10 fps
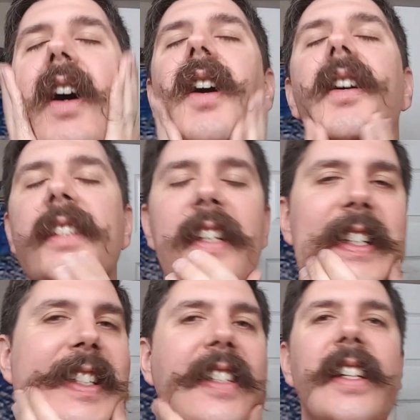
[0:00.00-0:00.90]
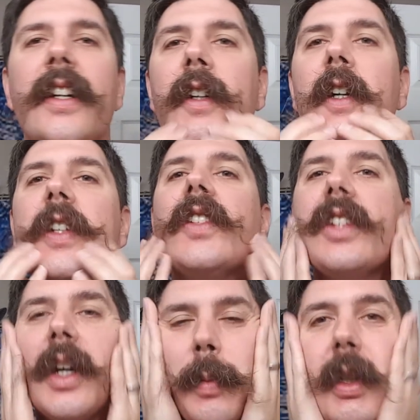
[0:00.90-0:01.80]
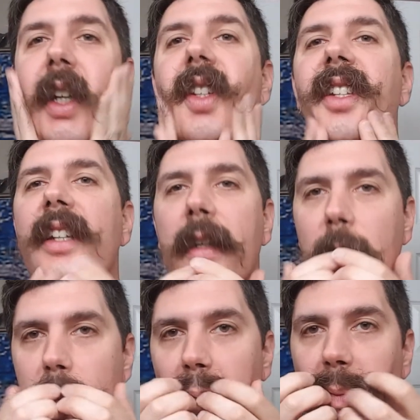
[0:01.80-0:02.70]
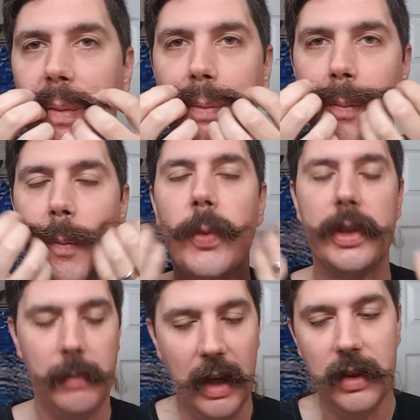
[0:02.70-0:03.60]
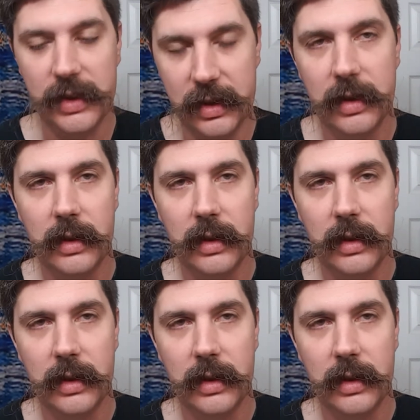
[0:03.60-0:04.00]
Slickness is there, cushion's there, protection's there. Smell is